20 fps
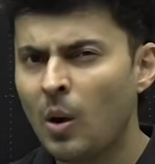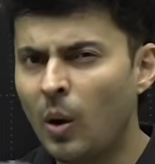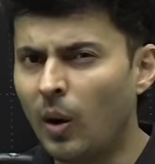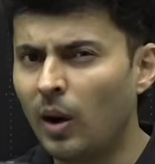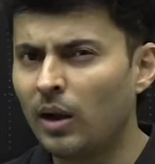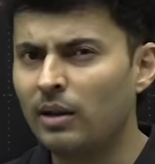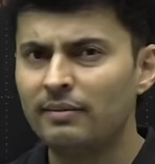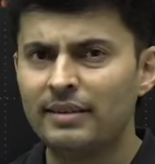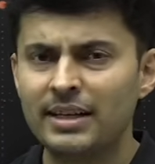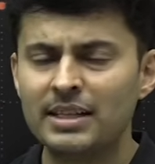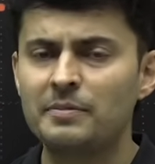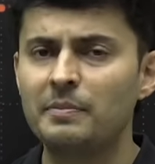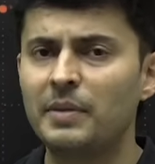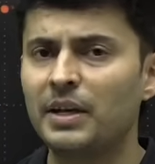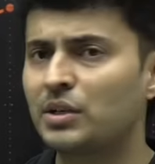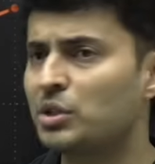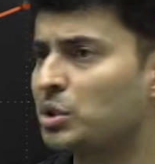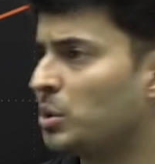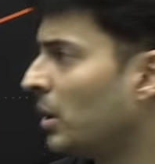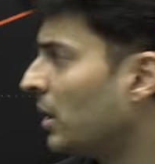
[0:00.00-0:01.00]
Always
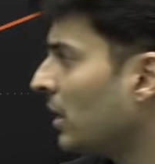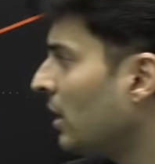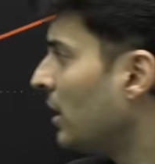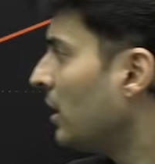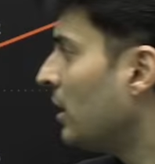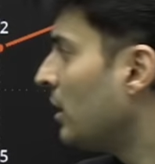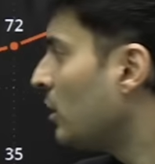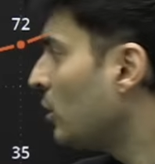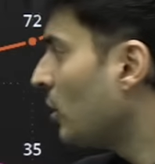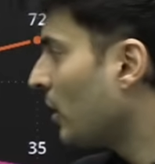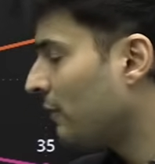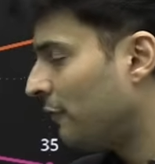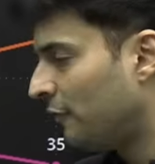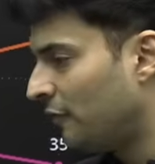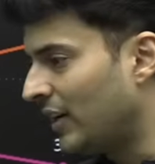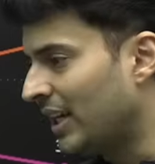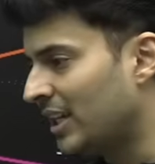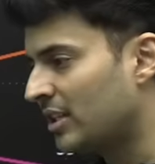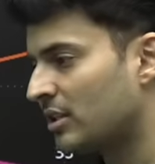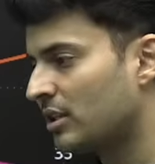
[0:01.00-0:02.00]
make sure your
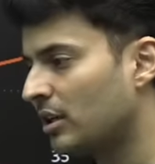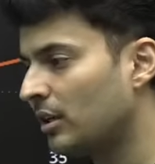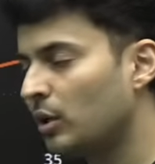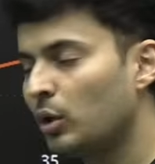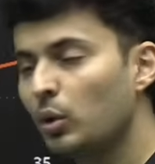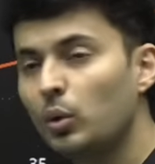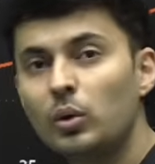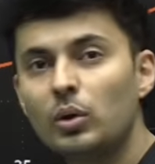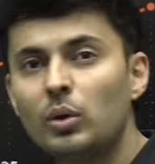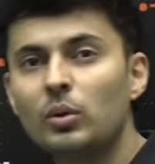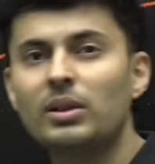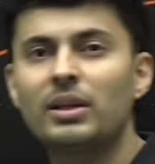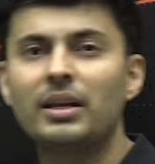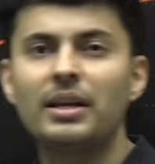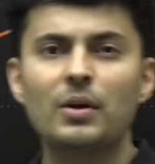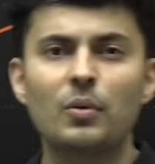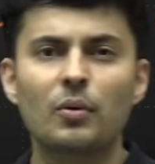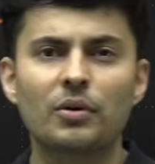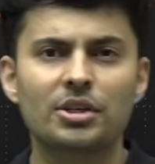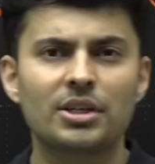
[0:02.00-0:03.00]
first two to
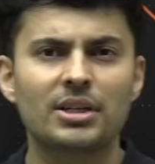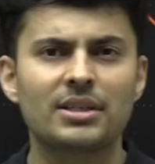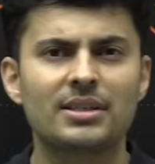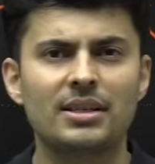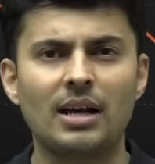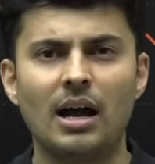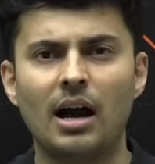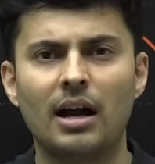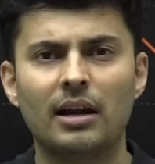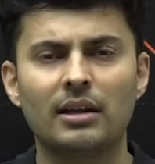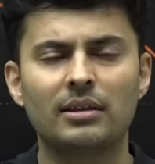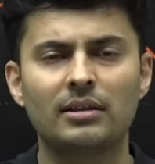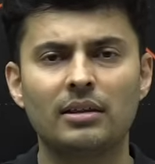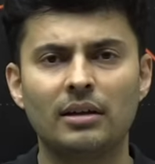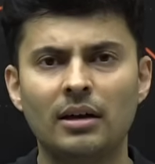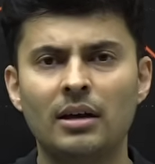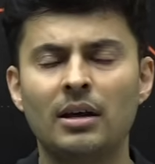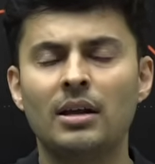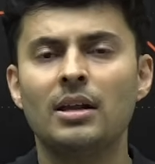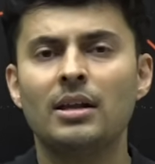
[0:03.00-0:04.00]
three questions are
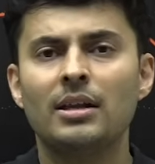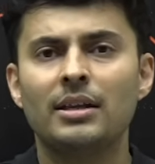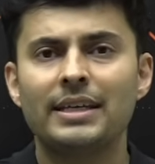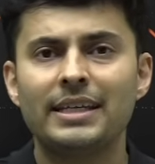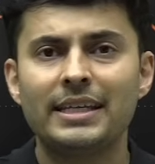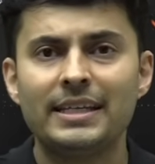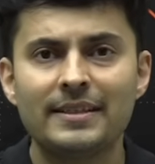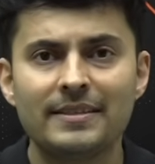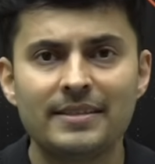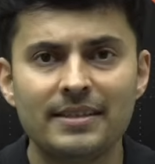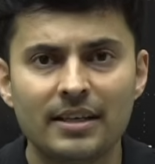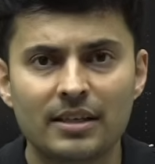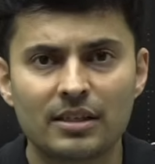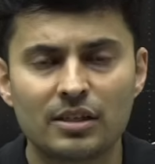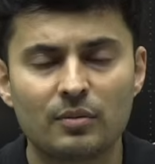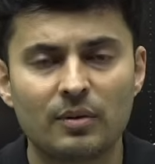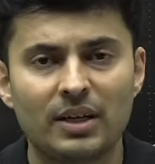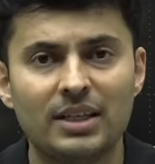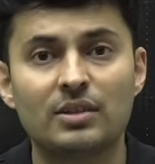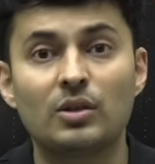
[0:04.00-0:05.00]
the
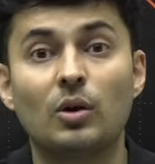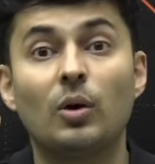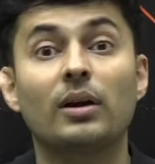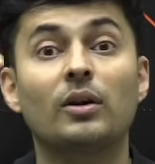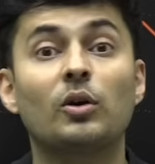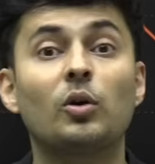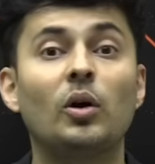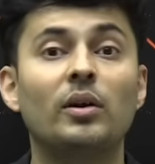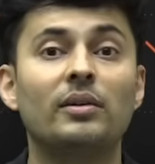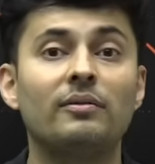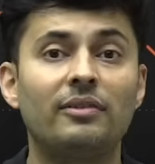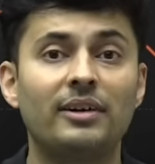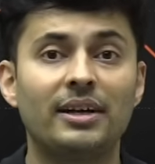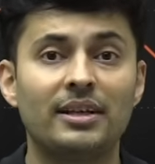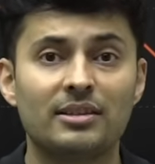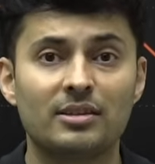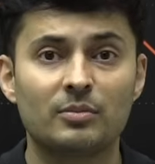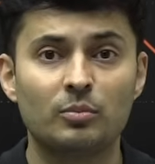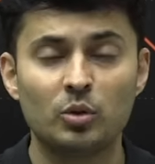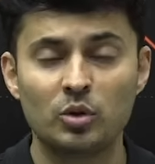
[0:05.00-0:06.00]
easiest ones or
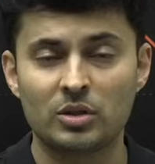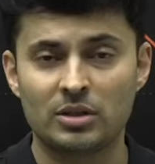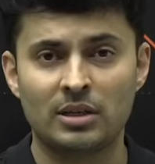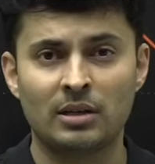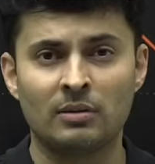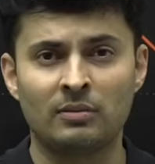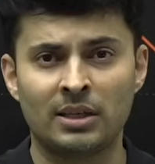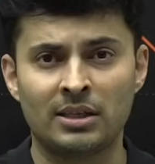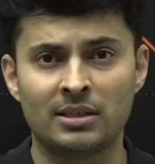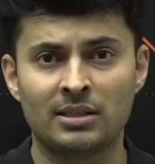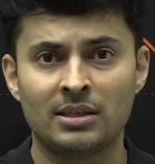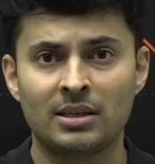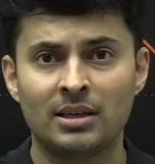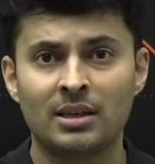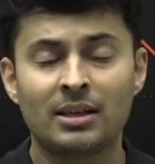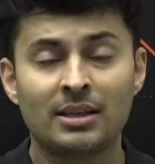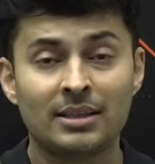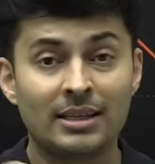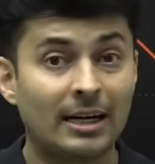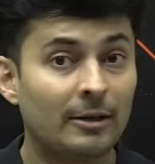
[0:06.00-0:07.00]
confidence booster ones.
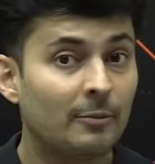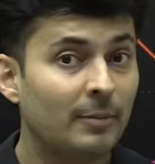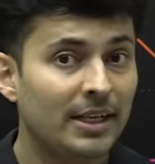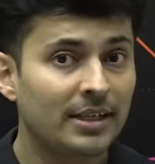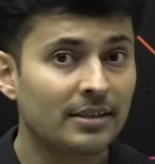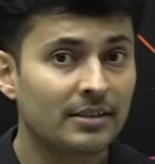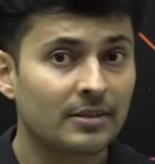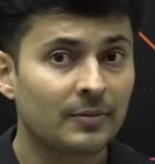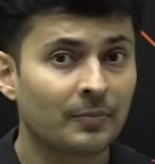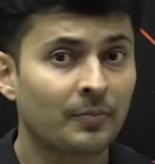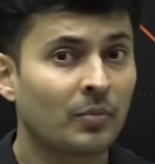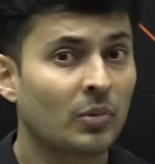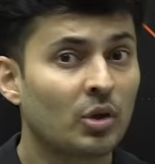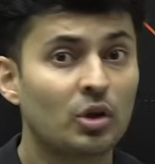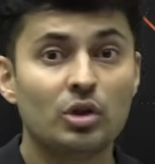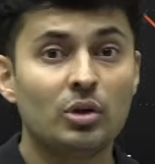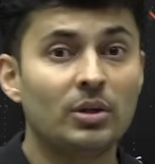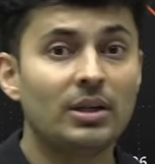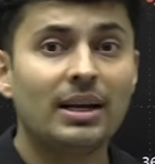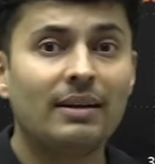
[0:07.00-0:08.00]
That means you
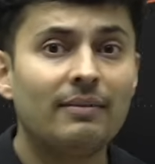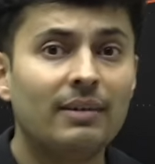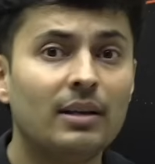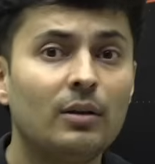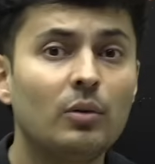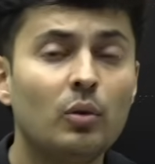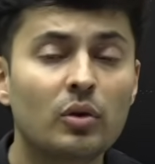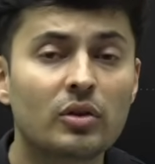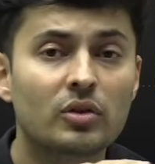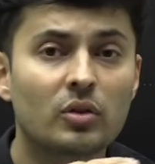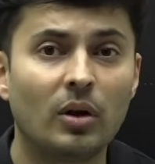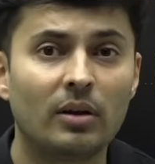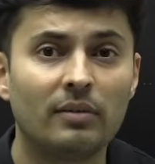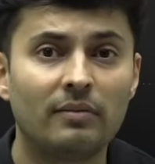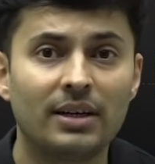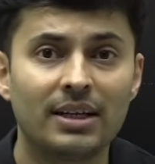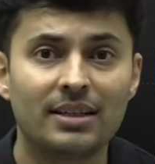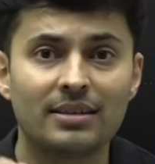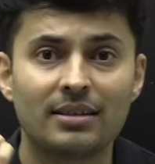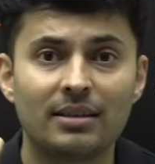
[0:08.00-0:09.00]
should never lose
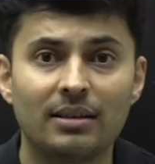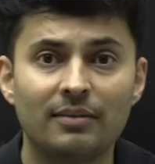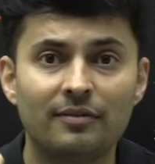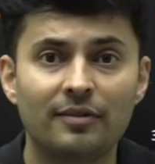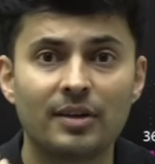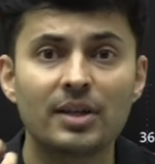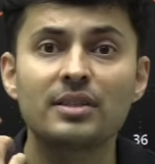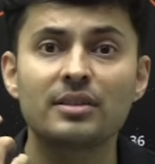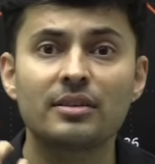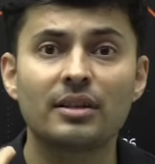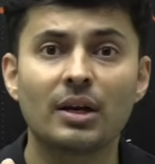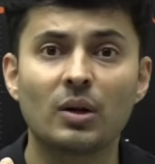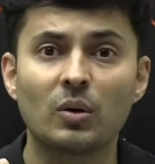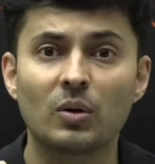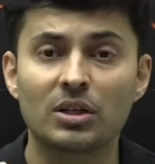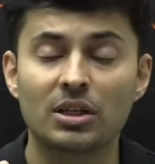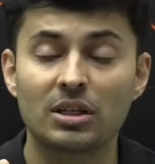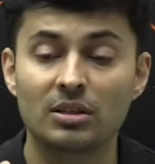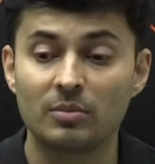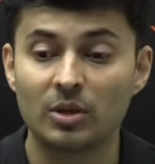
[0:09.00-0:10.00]
confidence in the first three
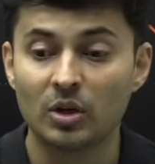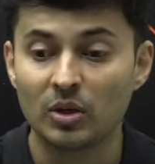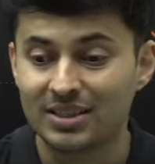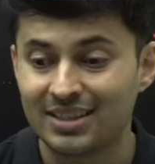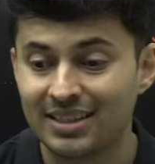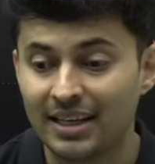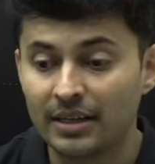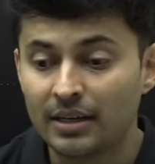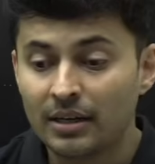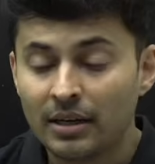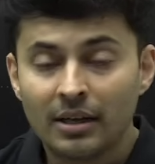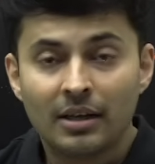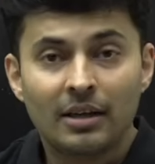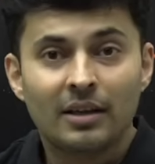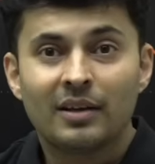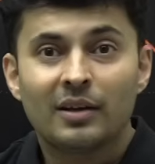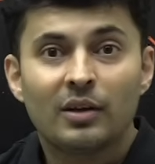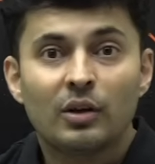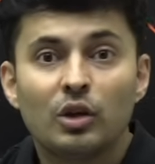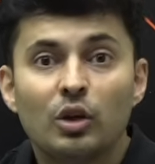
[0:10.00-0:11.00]
questions because then
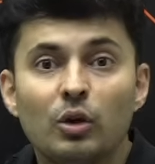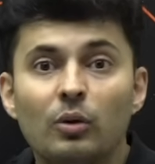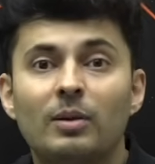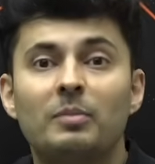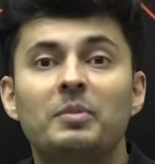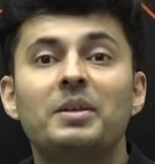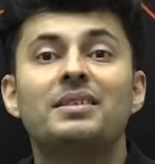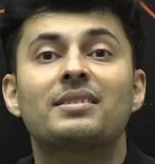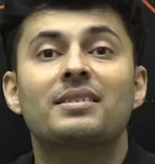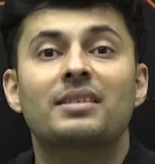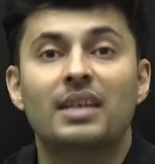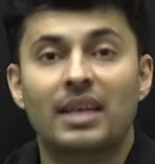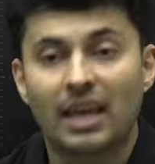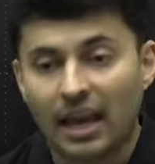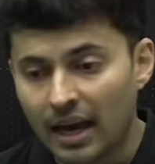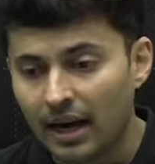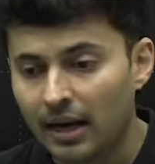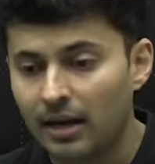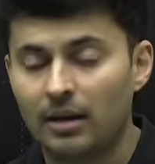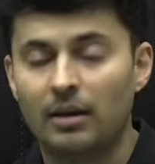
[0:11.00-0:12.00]
you will be
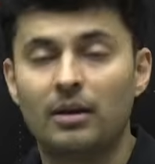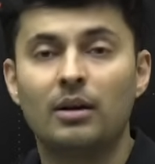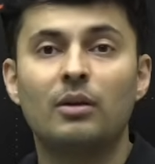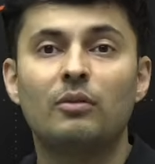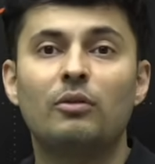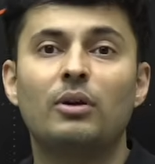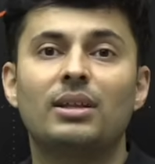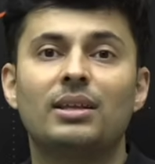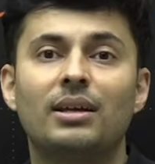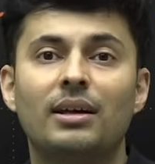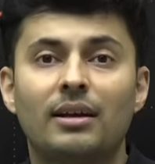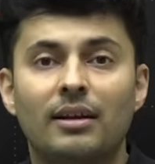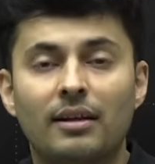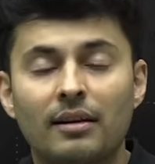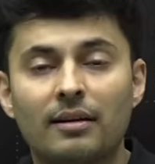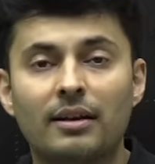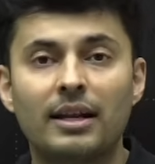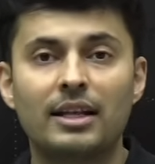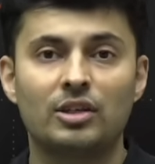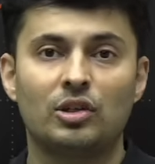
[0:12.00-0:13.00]
scared for the
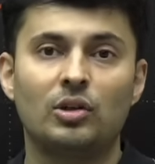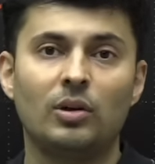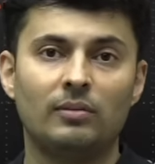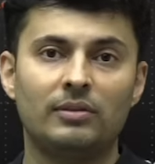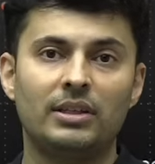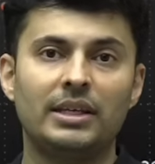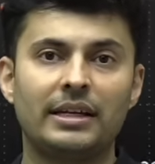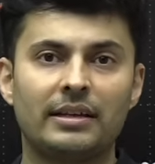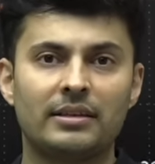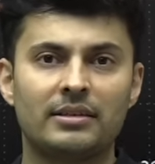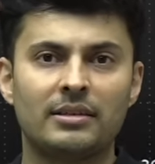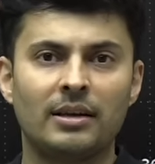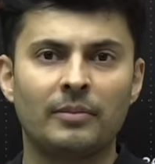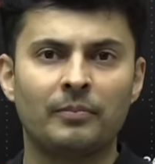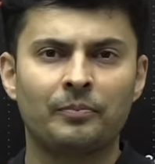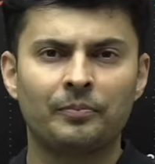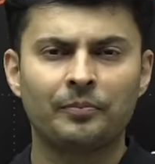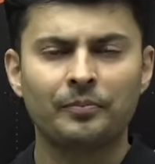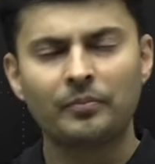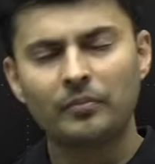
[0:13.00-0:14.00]
rest of the
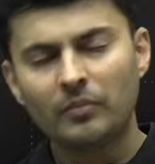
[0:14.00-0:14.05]
exam.